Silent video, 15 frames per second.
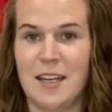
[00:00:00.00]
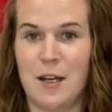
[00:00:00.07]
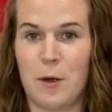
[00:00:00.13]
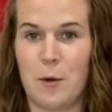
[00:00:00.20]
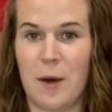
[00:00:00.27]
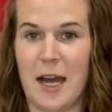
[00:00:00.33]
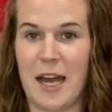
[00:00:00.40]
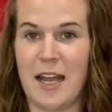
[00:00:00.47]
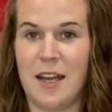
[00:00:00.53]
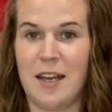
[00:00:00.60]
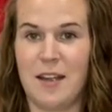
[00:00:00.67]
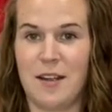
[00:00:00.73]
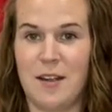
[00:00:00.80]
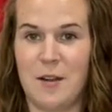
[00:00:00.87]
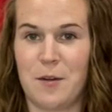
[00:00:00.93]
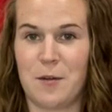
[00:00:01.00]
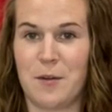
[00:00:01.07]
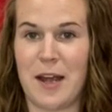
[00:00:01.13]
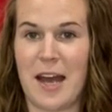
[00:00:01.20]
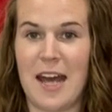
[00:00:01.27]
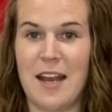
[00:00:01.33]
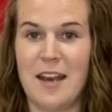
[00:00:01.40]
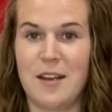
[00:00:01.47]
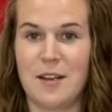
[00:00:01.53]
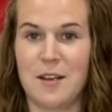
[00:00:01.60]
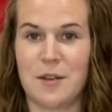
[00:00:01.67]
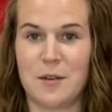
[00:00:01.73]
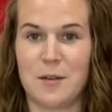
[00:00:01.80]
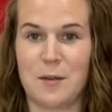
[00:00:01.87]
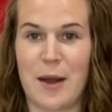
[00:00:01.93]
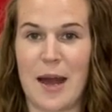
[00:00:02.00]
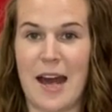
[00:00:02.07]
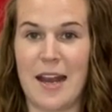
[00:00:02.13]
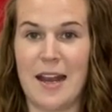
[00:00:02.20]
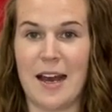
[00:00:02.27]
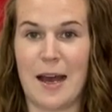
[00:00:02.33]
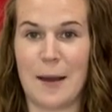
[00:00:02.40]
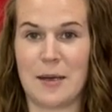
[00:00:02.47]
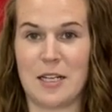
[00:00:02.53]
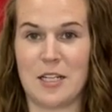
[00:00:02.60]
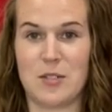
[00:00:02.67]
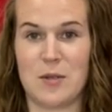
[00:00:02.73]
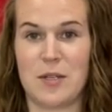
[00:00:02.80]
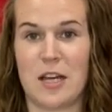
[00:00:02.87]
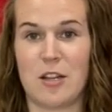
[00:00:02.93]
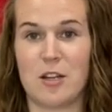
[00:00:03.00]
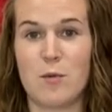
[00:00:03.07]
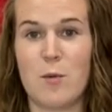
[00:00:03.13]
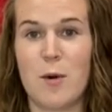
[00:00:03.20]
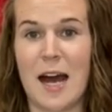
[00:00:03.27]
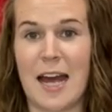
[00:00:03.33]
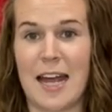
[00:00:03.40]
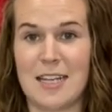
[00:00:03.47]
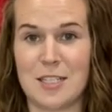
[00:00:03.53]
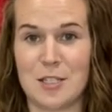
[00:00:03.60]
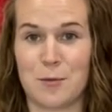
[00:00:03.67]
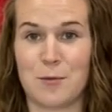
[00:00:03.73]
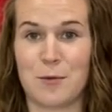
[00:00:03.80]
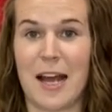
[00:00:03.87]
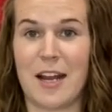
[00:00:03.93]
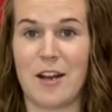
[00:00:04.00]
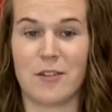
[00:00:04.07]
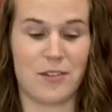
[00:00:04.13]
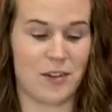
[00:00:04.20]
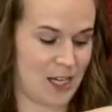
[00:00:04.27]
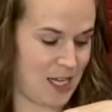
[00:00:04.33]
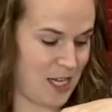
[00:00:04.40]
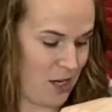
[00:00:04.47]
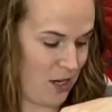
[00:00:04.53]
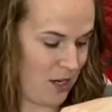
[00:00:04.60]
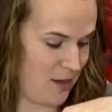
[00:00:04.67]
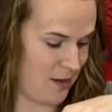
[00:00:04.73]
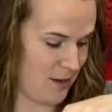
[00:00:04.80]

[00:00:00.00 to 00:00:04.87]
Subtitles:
white, red, red. I'm gonna do another white right over here.